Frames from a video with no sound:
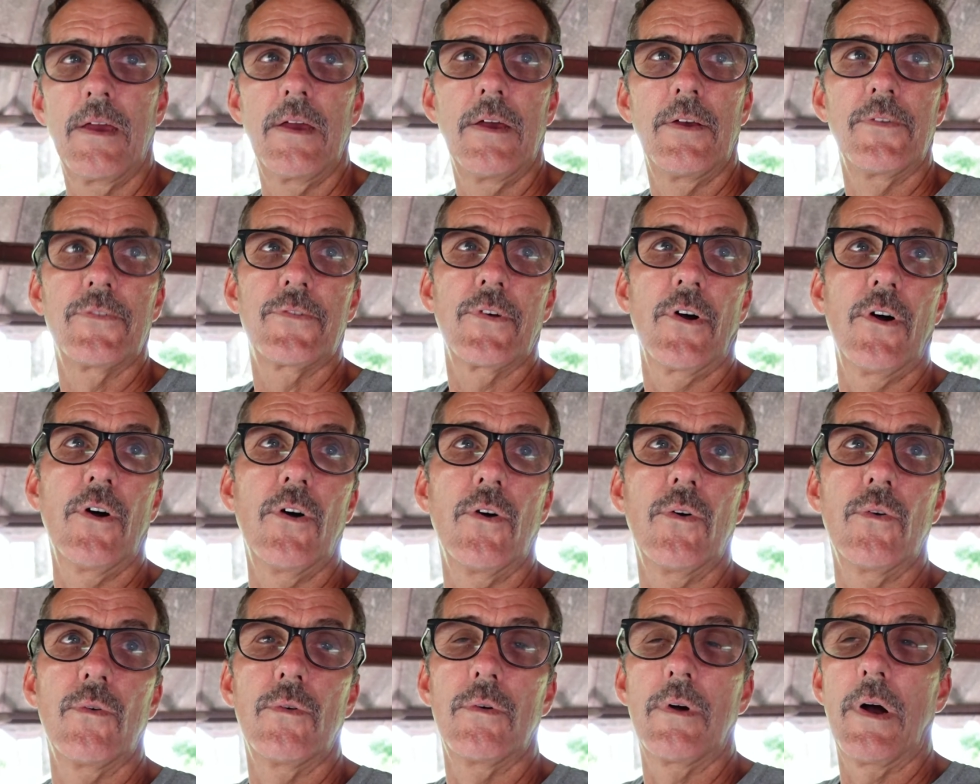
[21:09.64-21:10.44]

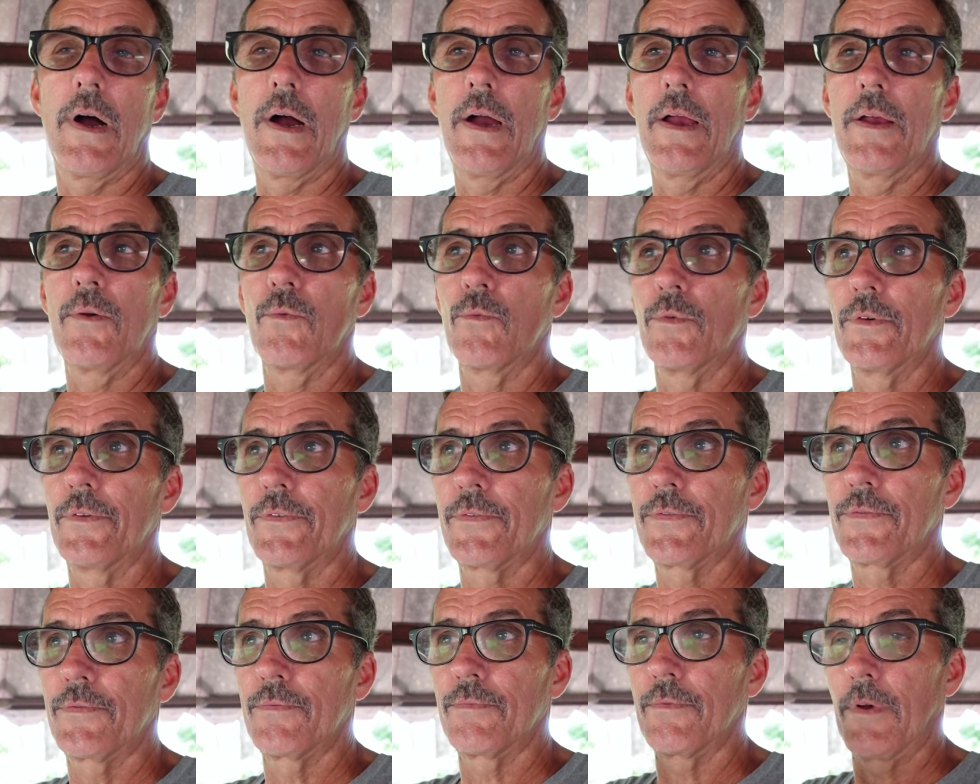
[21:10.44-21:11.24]
So I
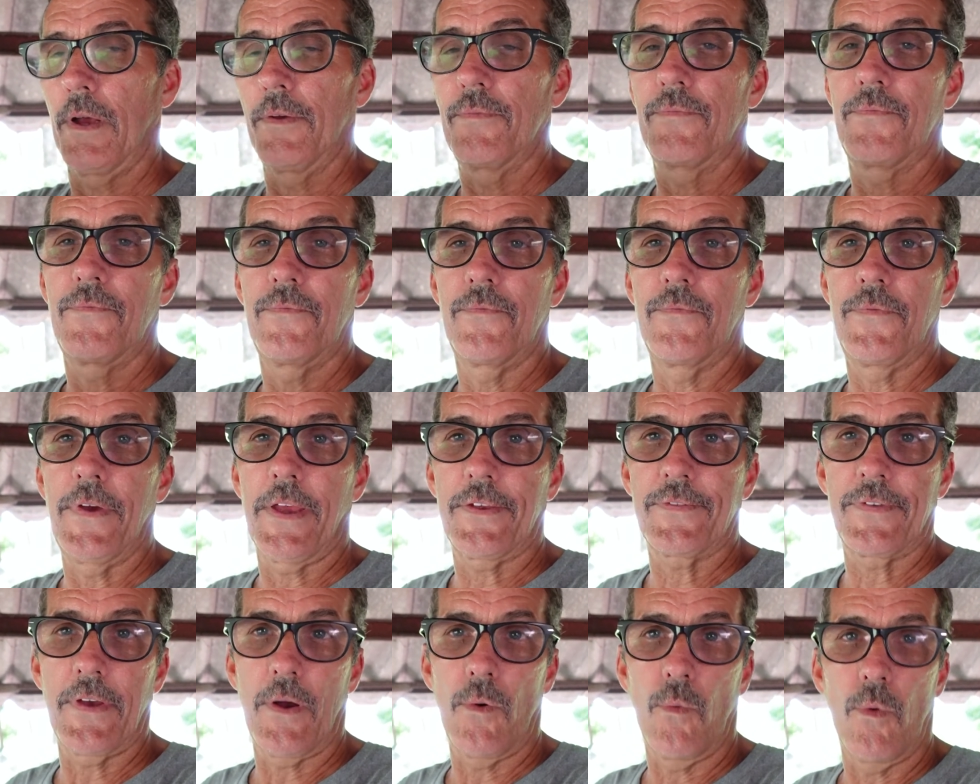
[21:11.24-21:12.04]

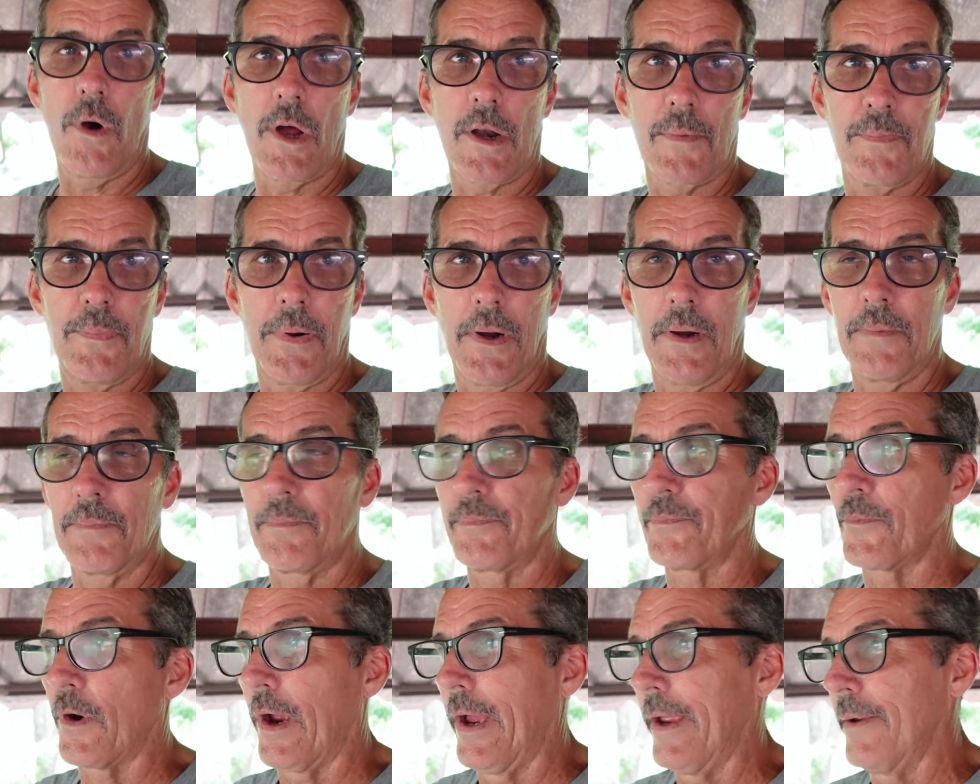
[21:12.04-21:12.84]
fixed that water pump,
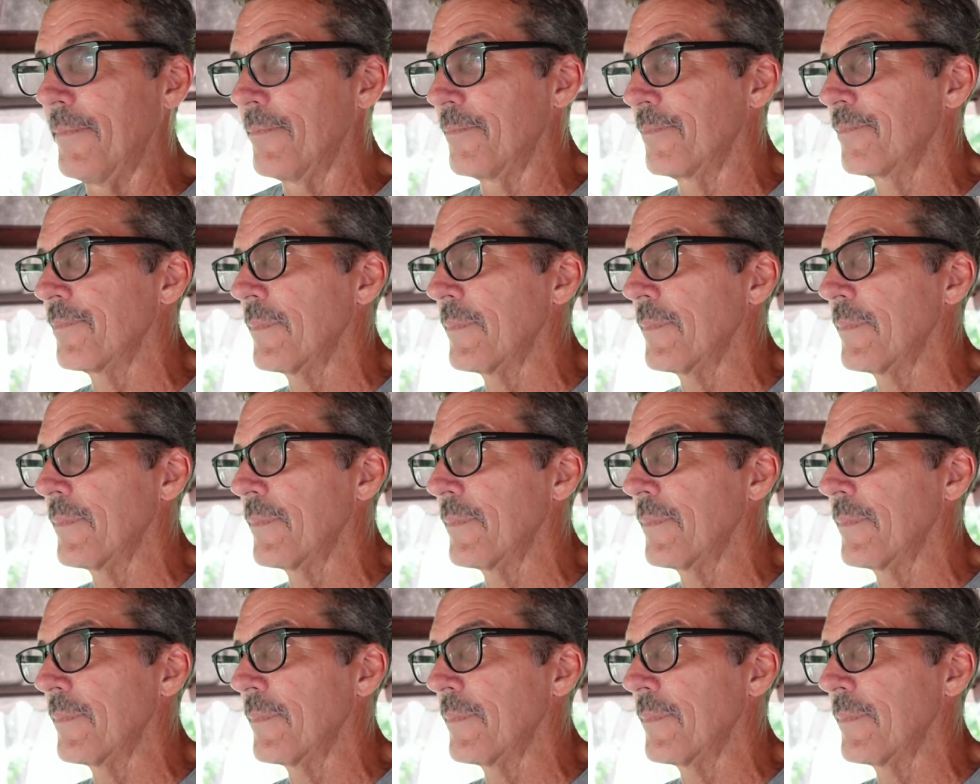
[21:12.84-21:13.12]
right?